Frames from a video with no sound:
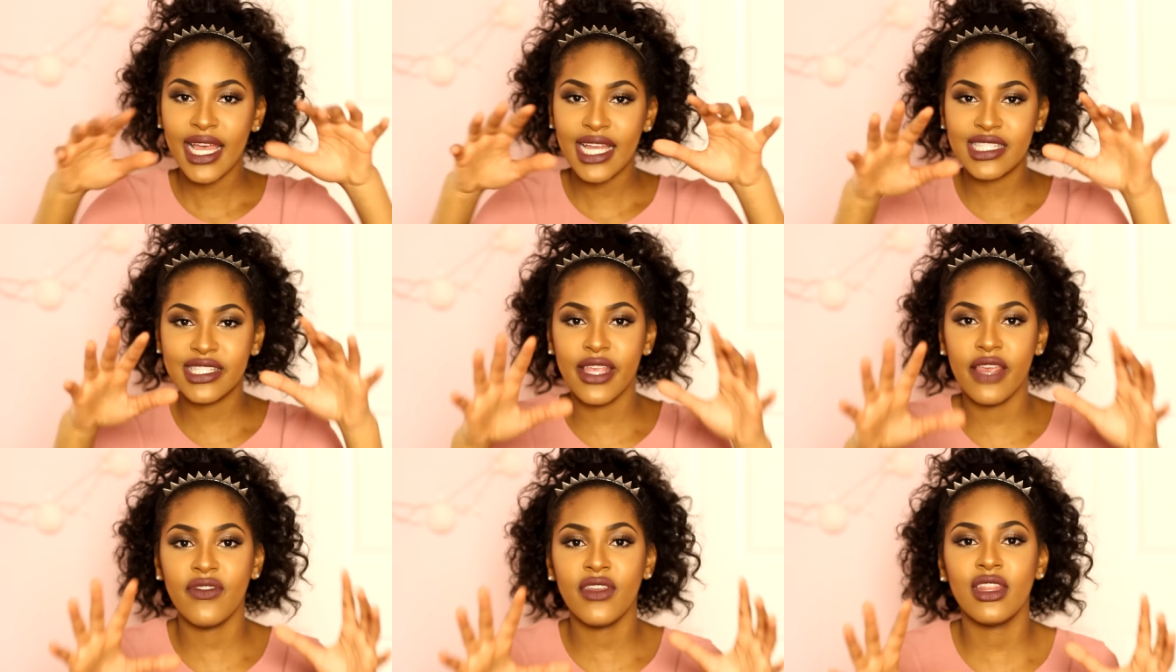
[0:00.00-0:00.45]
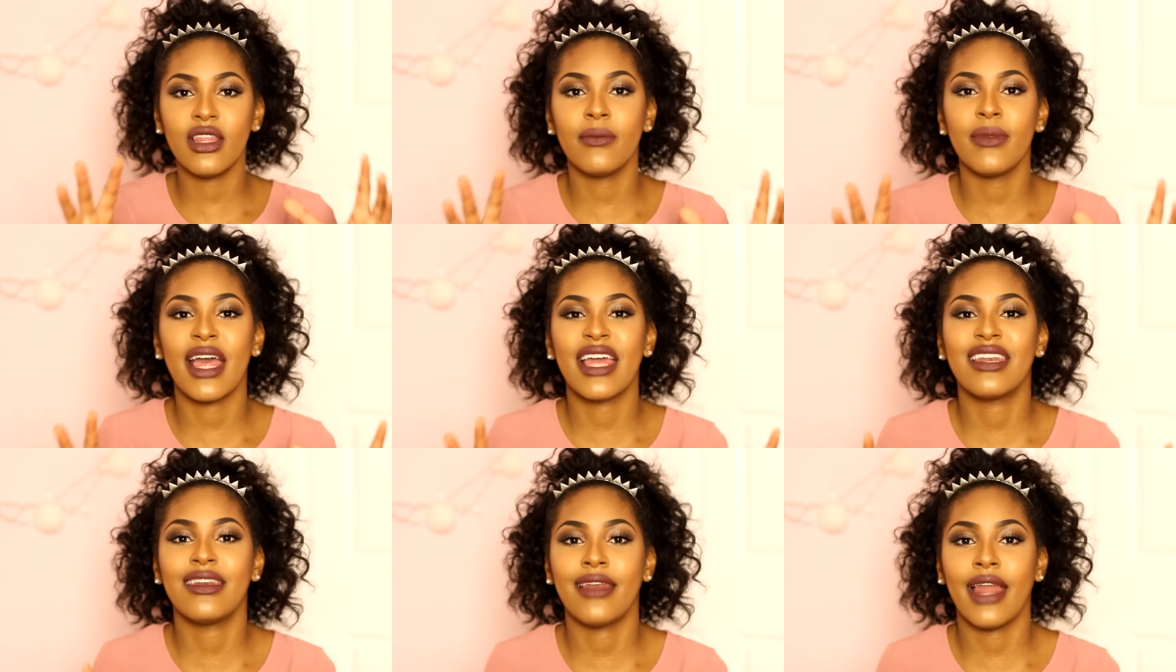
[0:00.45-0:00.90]
it's giving
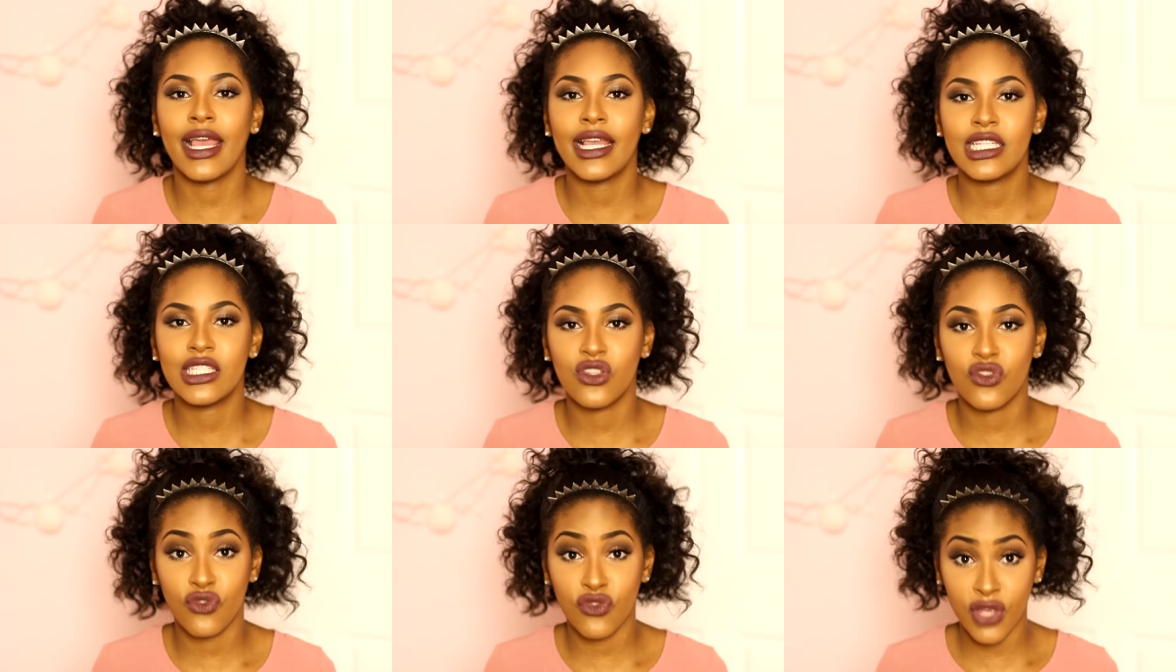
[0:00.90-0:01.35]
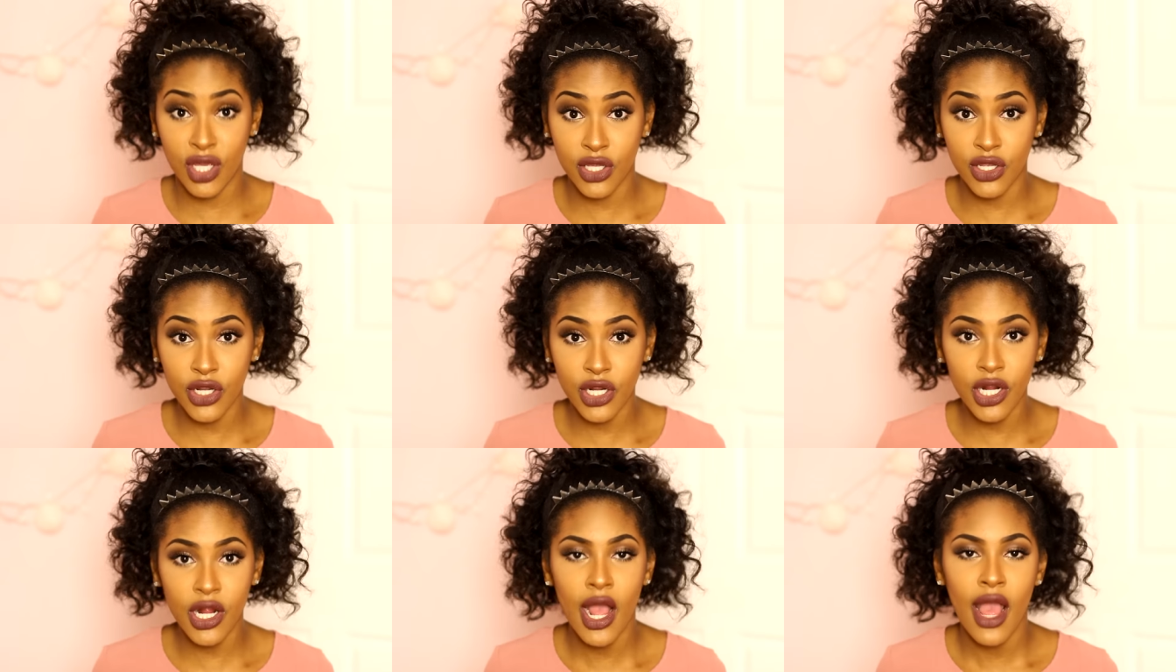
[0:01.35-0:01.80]
them that nice
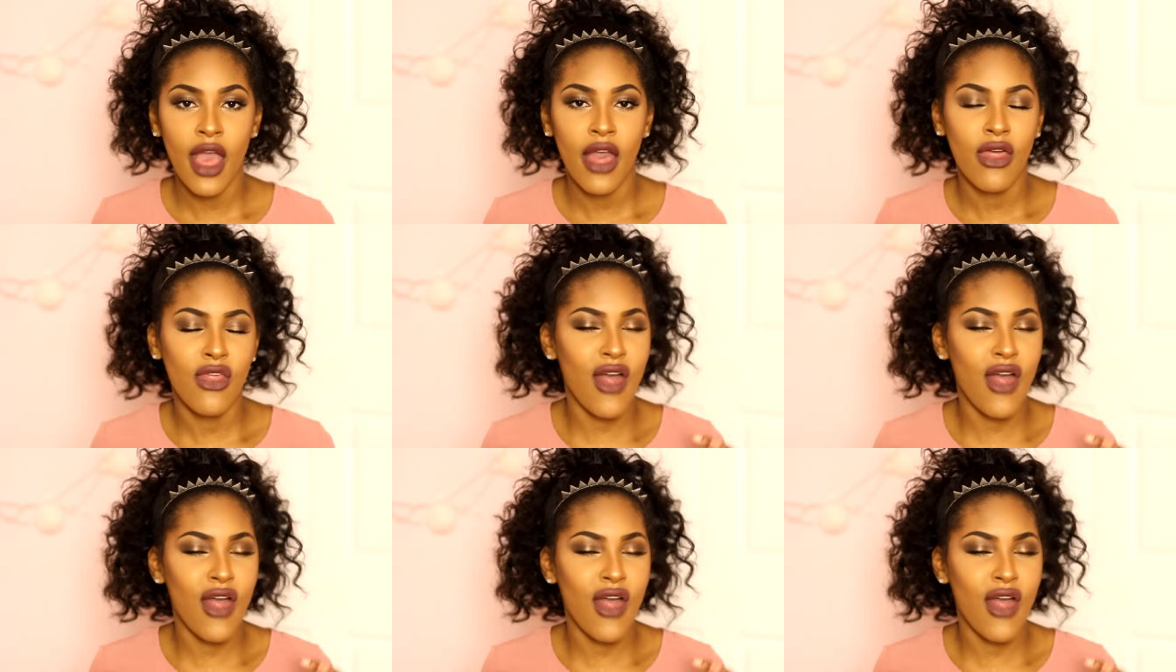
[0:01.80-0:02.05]
figure